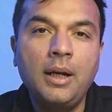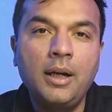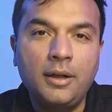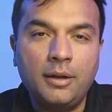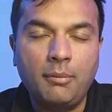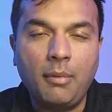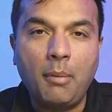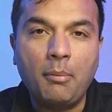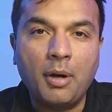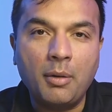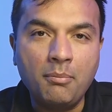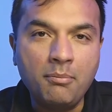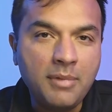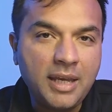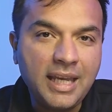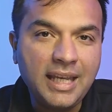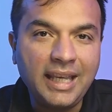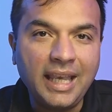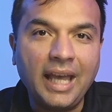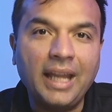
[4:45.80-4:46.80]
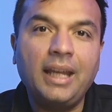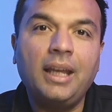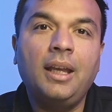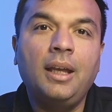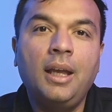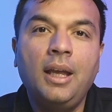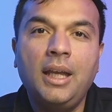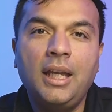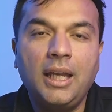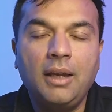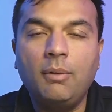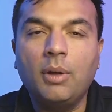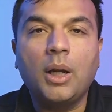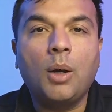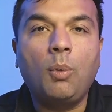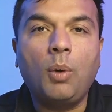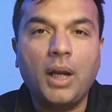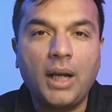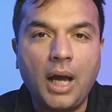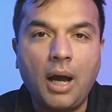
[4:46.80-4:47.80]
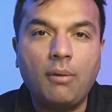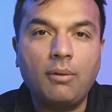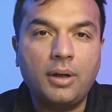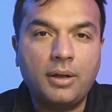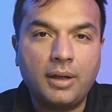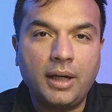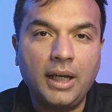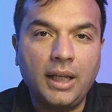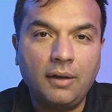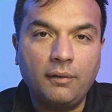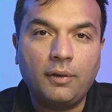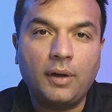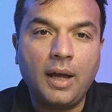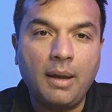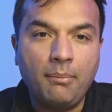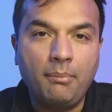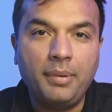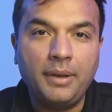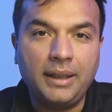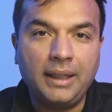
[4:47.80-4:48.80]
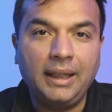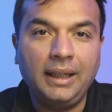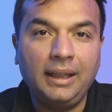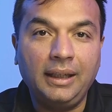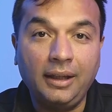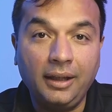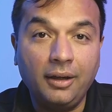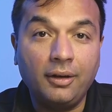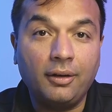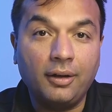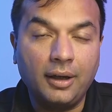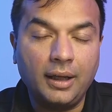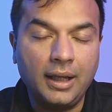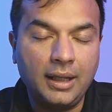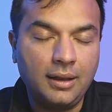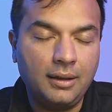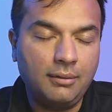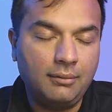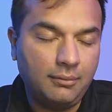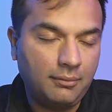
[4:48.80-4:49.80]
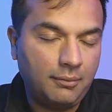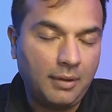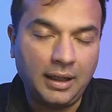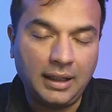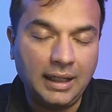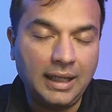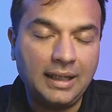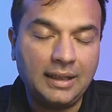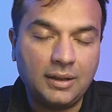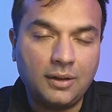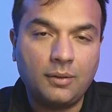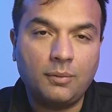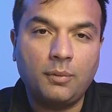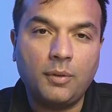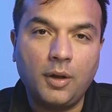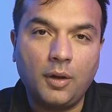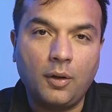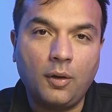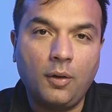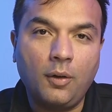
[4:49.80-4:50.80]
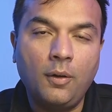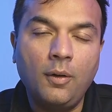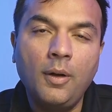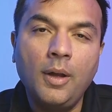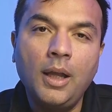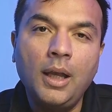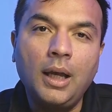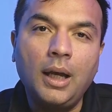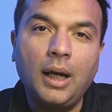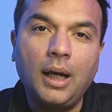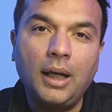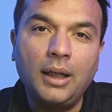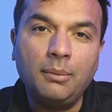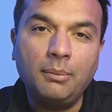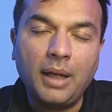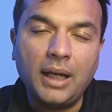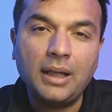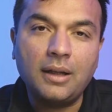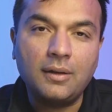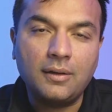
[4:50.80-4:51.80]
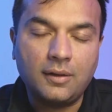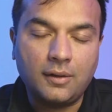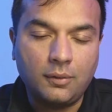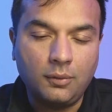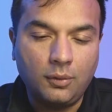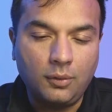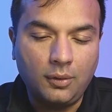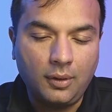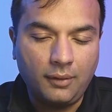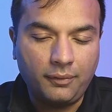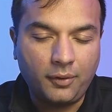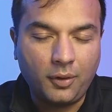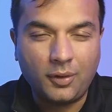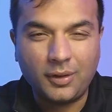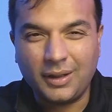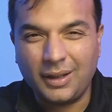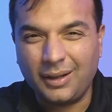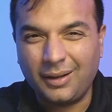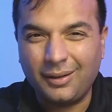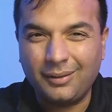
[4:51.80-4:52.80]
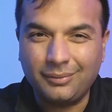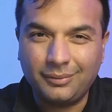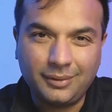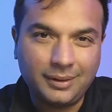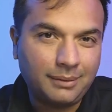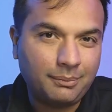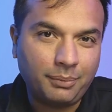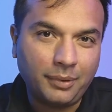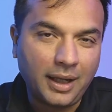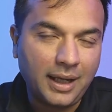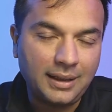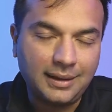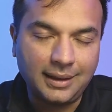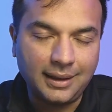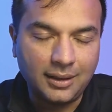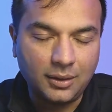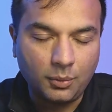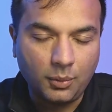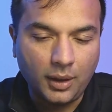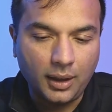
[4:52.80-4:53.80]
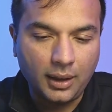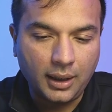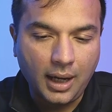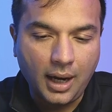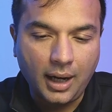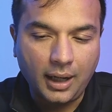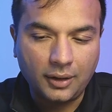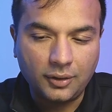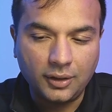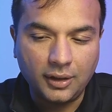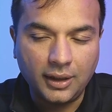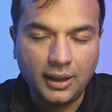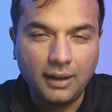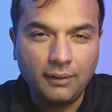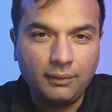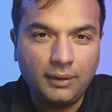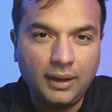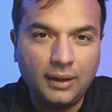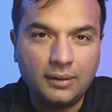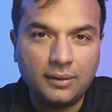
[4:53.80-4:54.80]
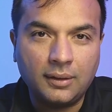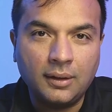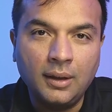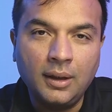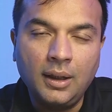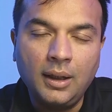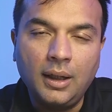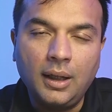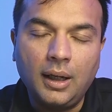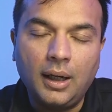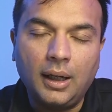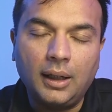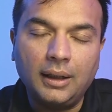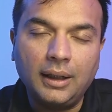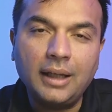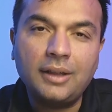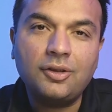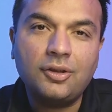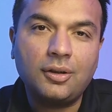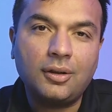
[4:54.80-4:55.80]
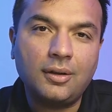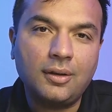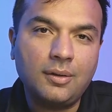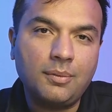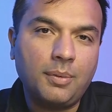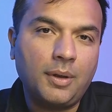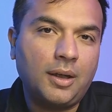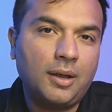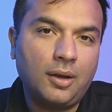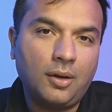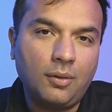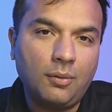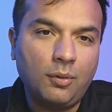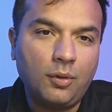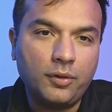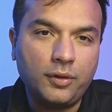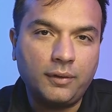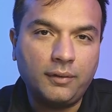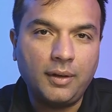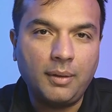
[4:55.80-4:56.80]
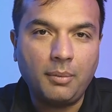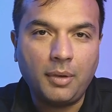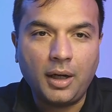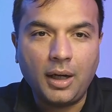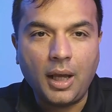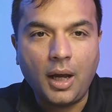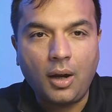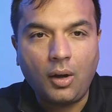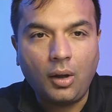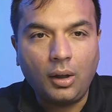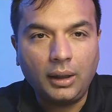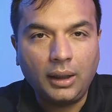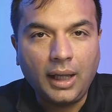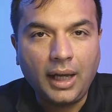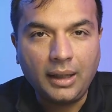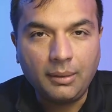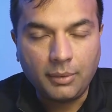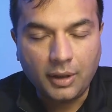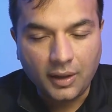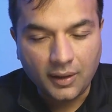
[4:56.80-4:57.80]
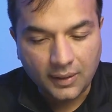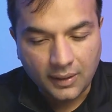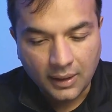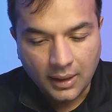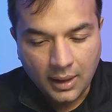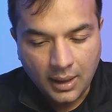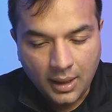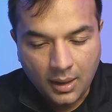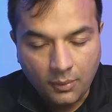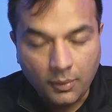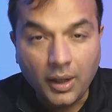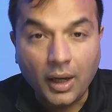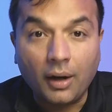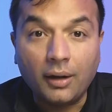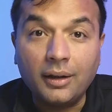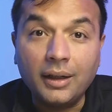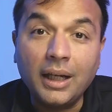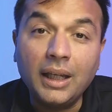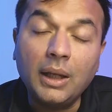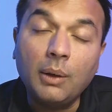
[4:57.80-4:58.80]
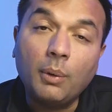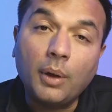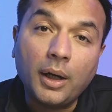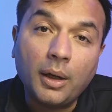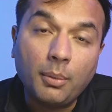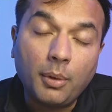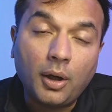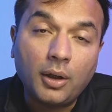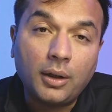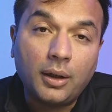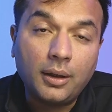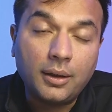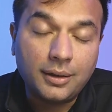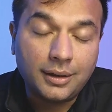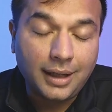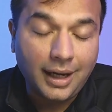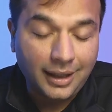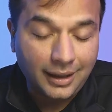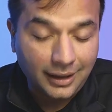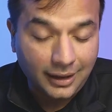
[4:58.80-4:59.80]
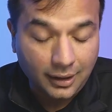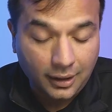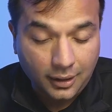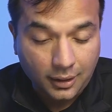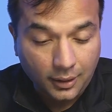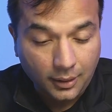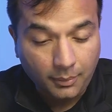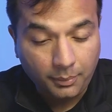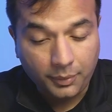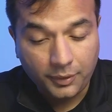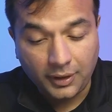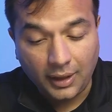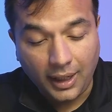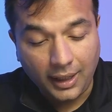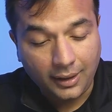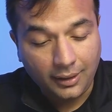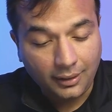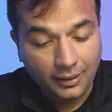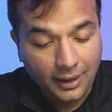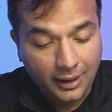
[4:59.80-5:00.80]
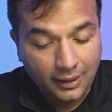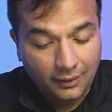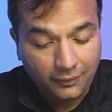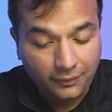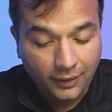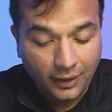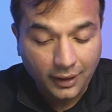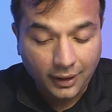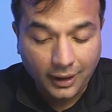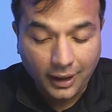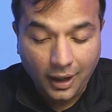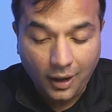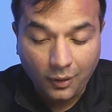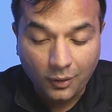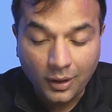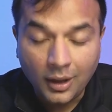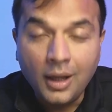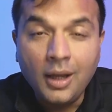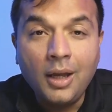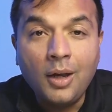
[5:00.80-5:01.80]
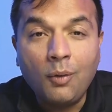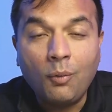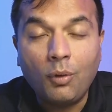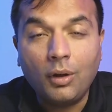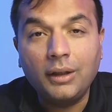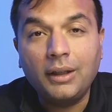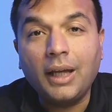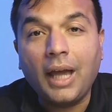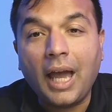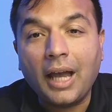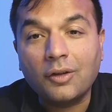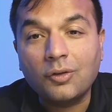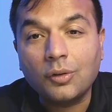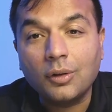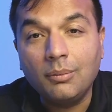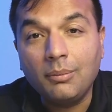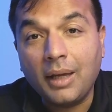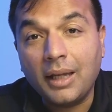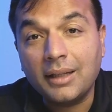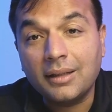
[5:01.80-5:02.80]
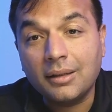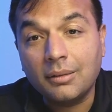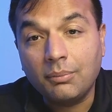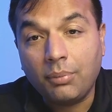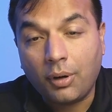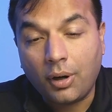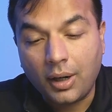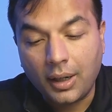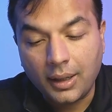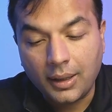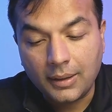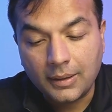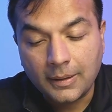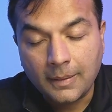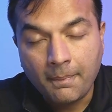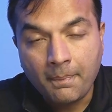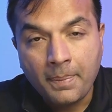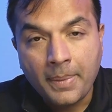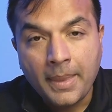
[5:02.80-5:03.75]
remember me getting even a 1 hour training for empathy here in, at least, in medical school. Of course, there are places where they actually give these lectures, but most of them are now online because We are really worried about understanding the curve cycle and figuring out what the actual medicine part is.